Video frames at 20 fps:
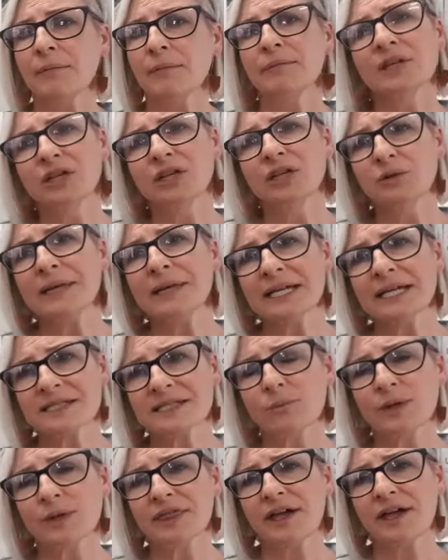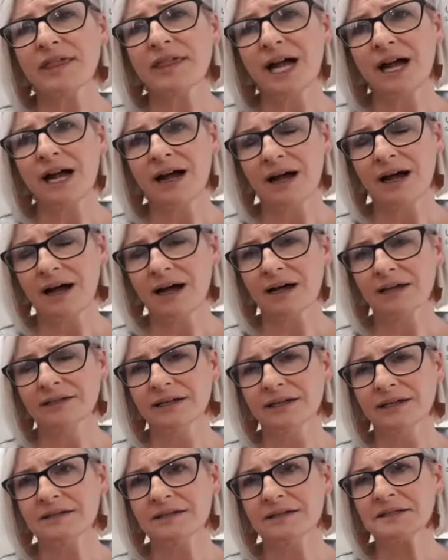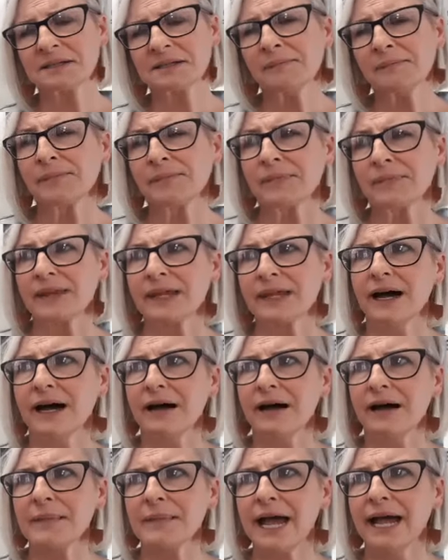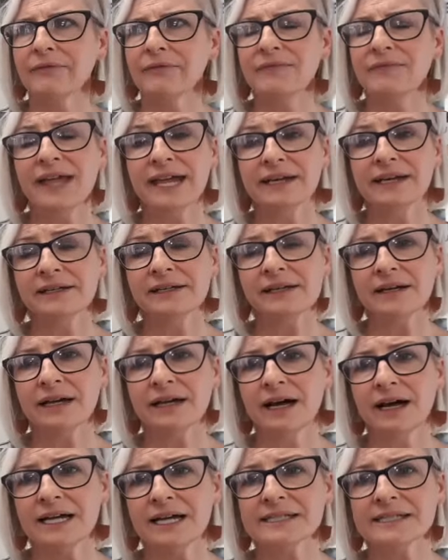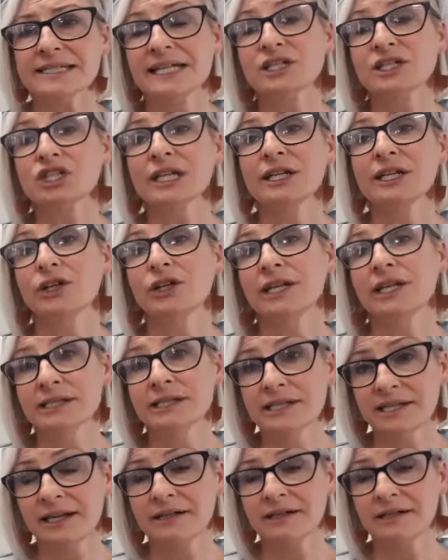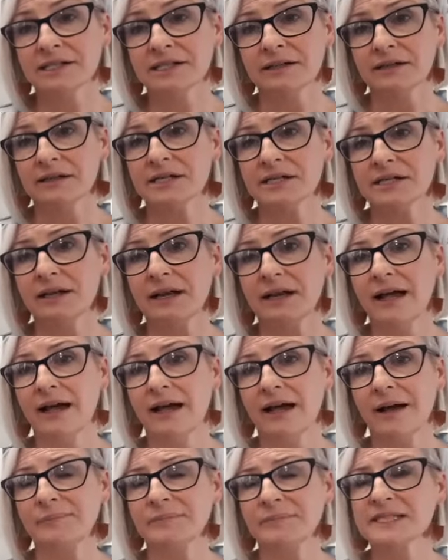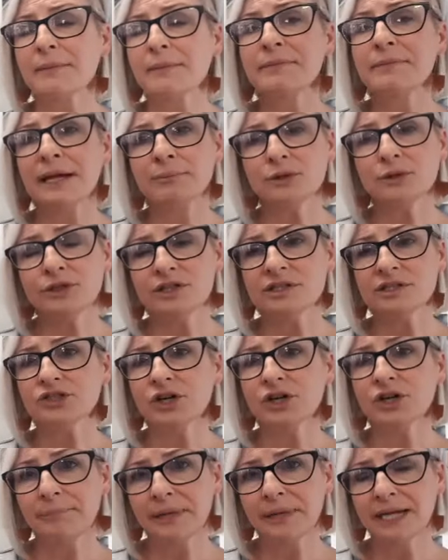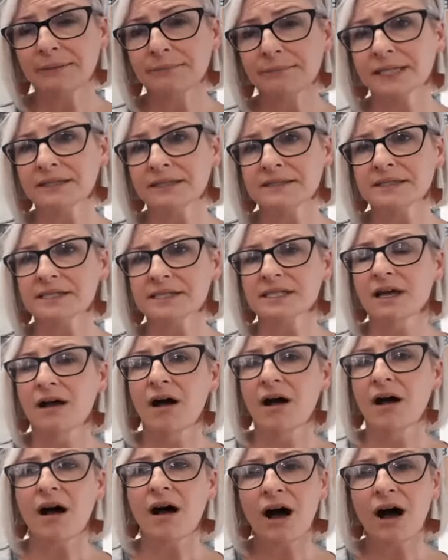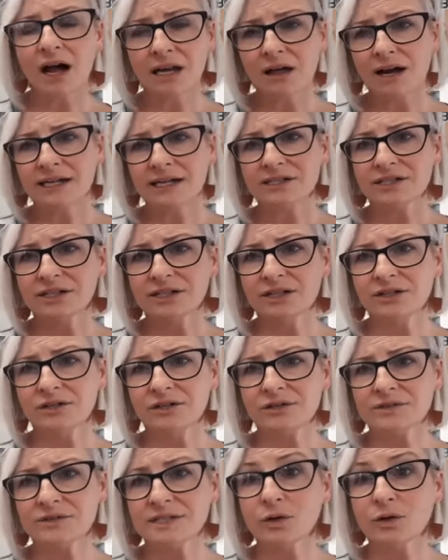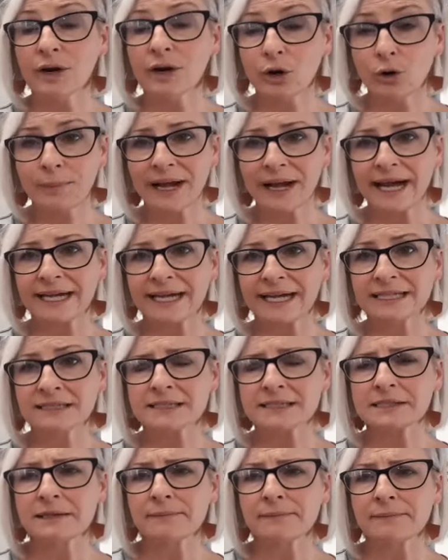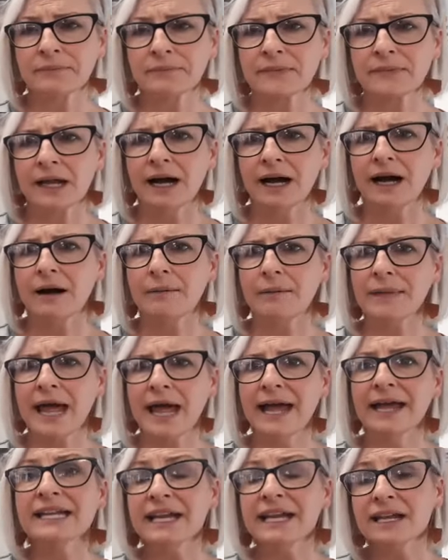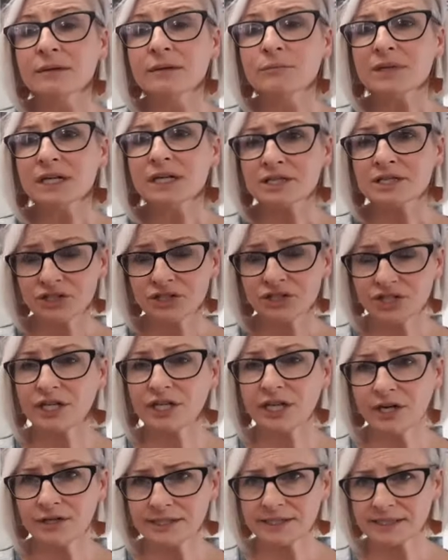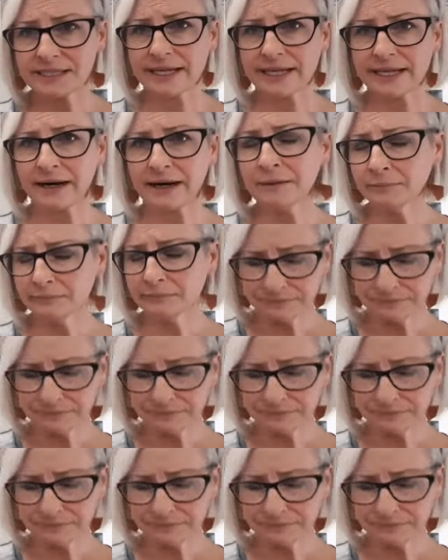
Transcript: You mix it with other hardness, and then essentially you can tint it. Some people use dry pigments. I like to use oil paints. And in my studio setup,